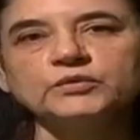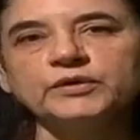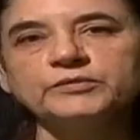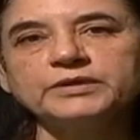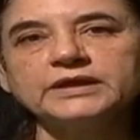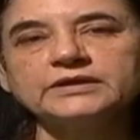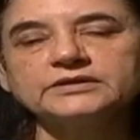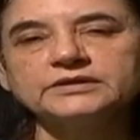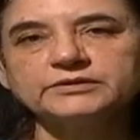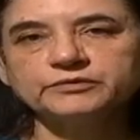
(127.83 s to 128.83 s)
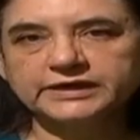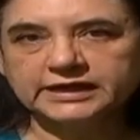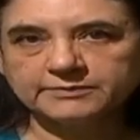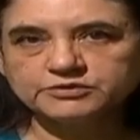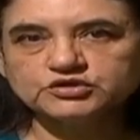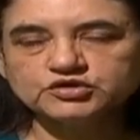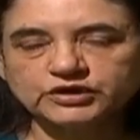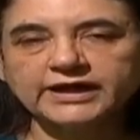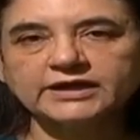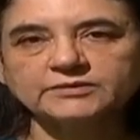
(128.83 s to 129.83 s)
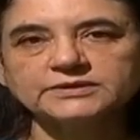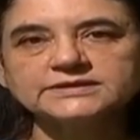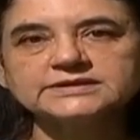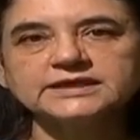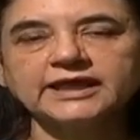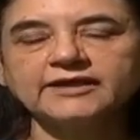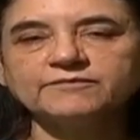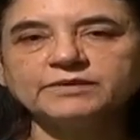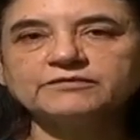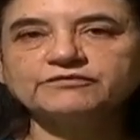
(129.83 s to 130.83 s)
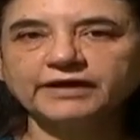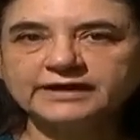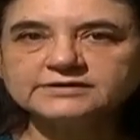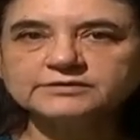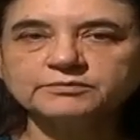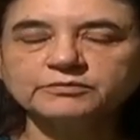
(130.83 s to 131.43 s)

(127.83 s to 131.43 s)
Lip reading: when we come to stray animals, they have been fed,